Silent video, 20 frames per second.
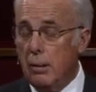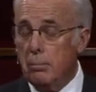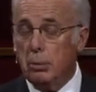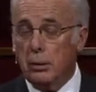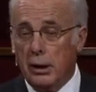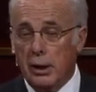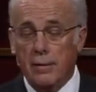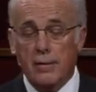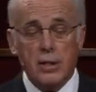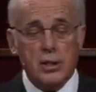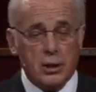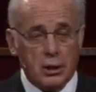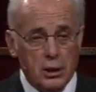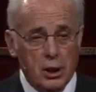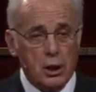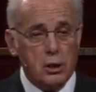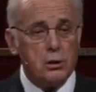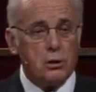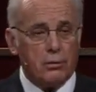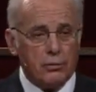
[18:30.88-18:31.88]
They believe he's a
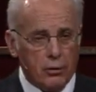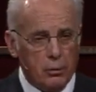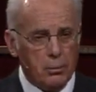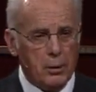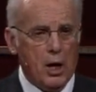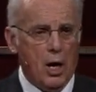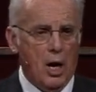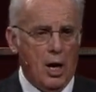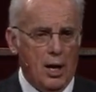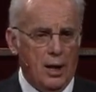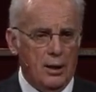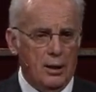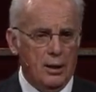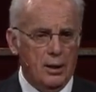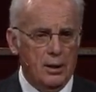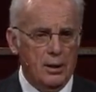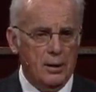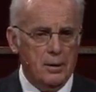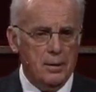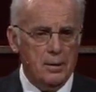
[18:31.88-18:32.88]
teacher from God.
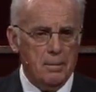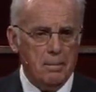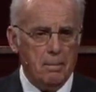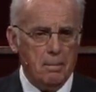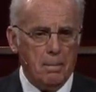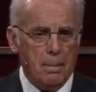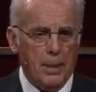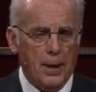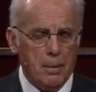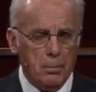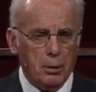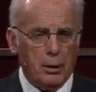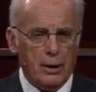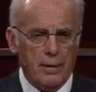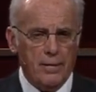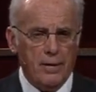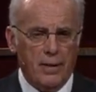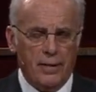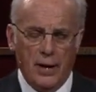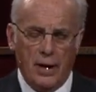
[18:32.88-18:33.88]
They
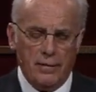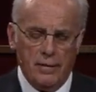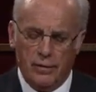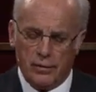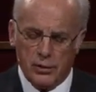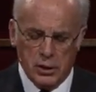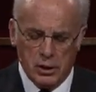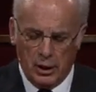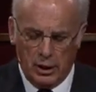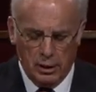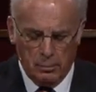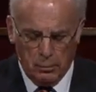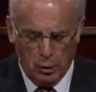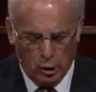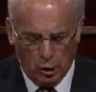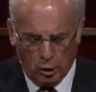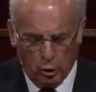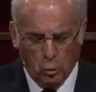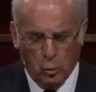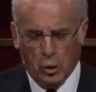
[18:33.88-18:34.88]
believe that. They've never seen a
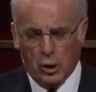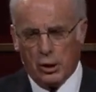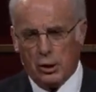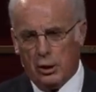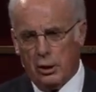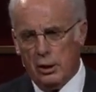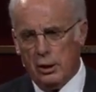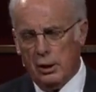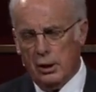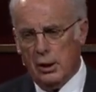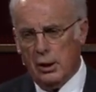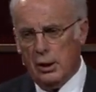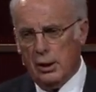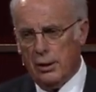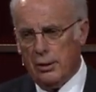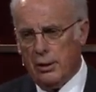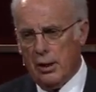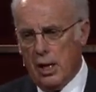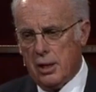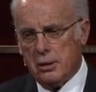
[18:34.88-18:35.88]
miracle worker.
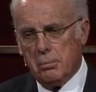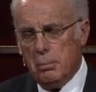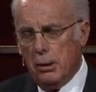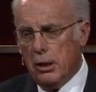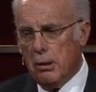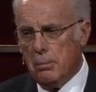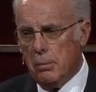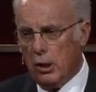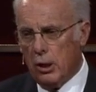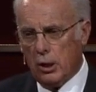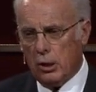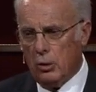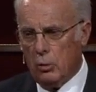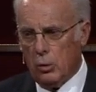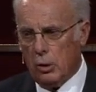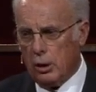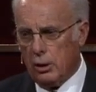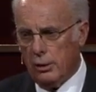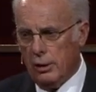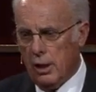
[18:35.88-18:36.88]
There hasn't been a
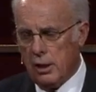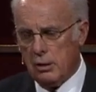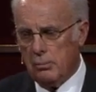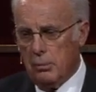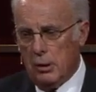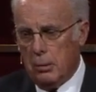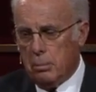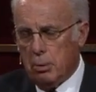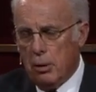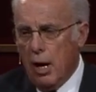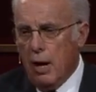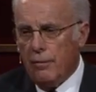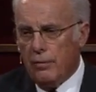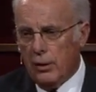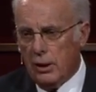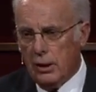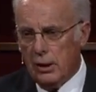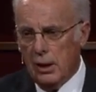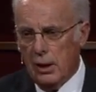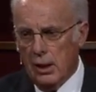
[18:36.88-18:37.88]
miracle worker. There hasn't been a
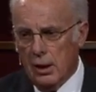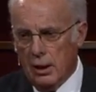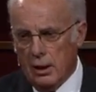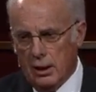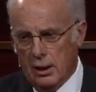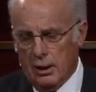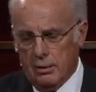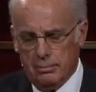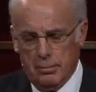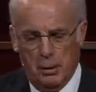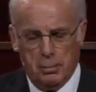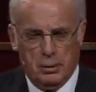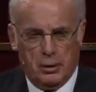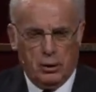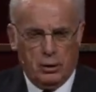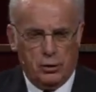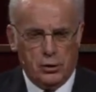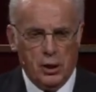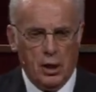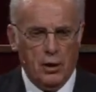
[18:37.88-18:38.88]
prophet uh, up
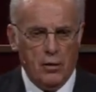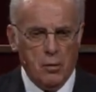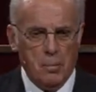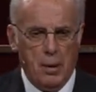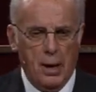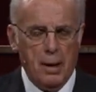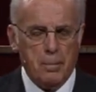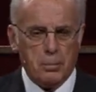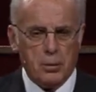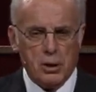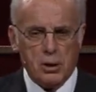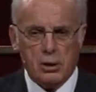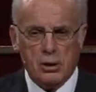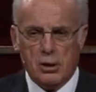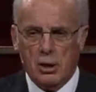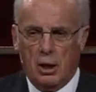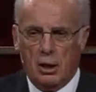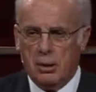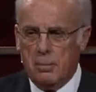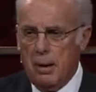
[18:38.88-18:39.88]
until John the Baptist,
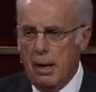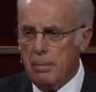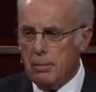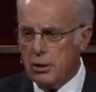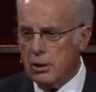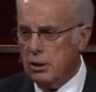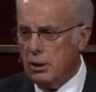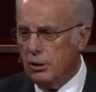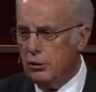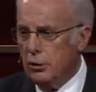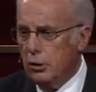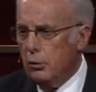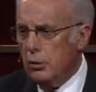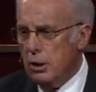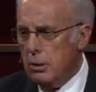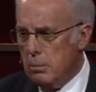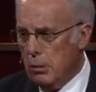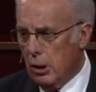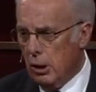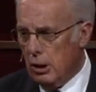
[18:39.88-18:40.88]
and John the Baptist didn't do
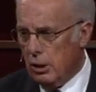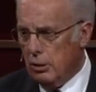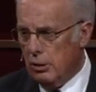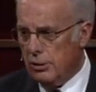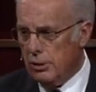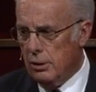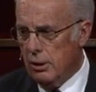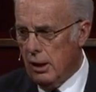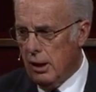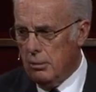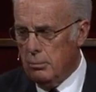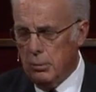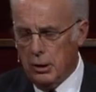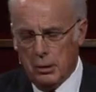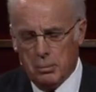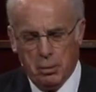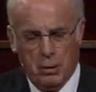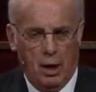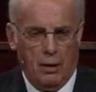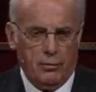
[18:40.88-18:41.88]
any miracles. There hadn't
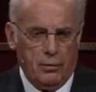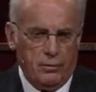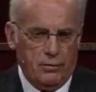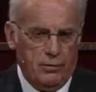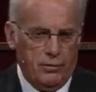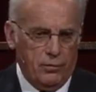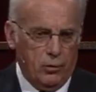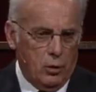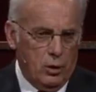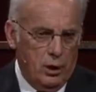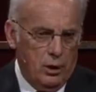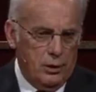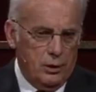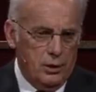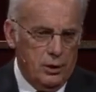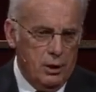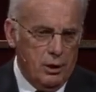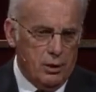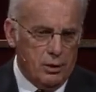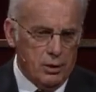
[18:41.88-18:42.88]
been a prophet for
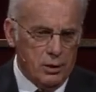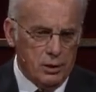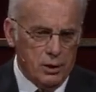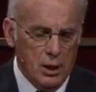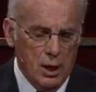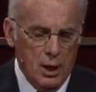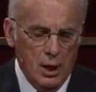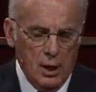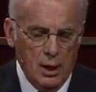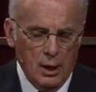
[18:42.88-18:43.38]
400 years.